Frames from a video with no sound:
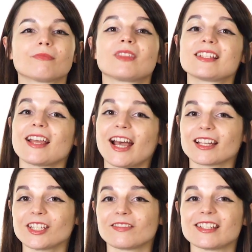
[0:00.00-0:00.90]
This
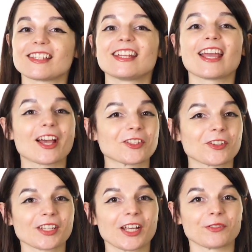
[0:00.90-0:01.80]
active listening
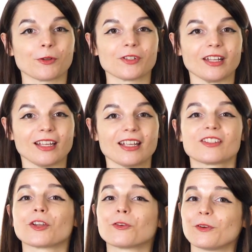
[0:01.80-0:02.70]
exercise routine
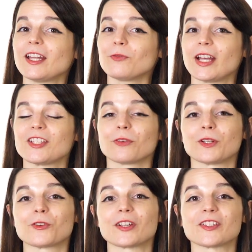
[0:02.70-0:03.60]
is a great way to
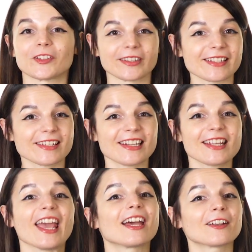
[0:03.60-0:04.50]
increase your
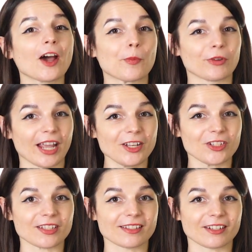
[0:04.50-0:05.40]
listening and
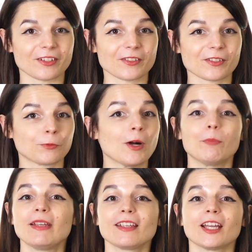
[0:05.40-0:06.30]
comprehension skills while
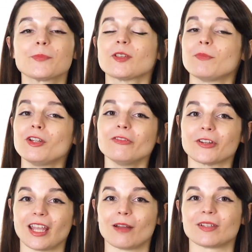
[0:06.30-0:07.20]
picking up some new
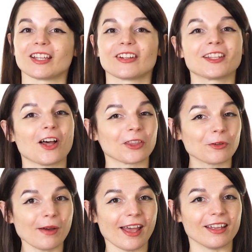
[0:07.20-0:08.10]
vocabulary along
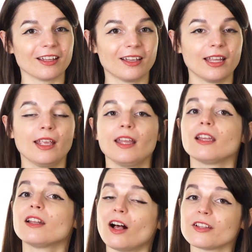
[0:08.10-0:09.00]
the way.
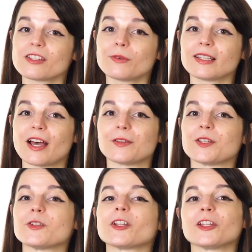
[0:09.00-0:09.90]
It also allows
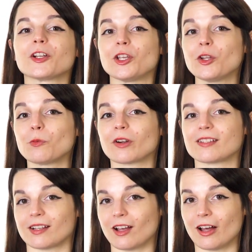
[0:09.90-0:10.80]
you to learn new
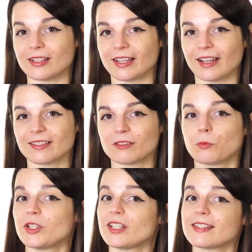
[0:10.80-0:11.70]
words in context,
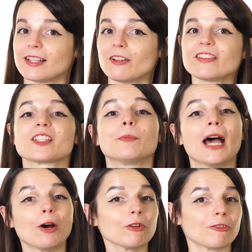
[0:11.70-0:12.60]
which itself is a
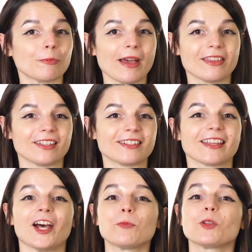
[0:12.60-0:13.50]
powerful method
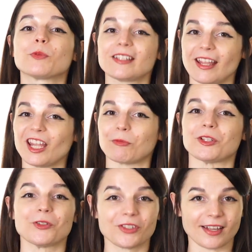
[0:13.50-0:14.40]
to help you retain
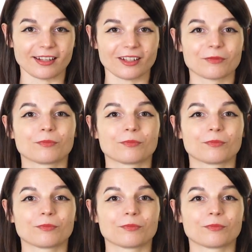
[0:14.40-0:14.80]
what you study.